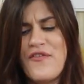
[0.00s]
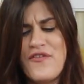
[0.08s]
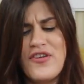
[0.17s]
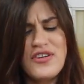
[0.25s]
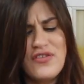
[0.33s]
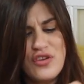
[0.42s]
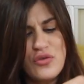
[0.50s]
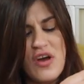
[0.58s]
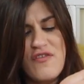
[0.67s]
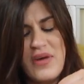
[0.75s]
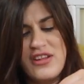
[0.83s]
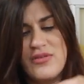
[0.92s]
first of all,
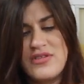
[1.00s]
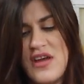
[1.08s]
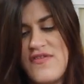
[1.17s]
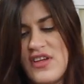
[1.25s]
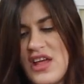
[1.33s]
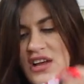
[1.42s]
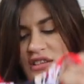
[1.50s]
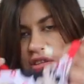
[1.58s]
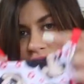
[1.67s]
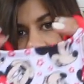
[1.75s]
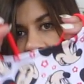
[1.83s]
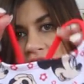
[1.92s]
12 months, which I feel like it's
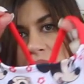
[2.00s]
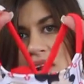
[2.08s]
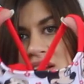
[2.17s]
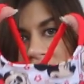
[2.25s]
so tiny, but it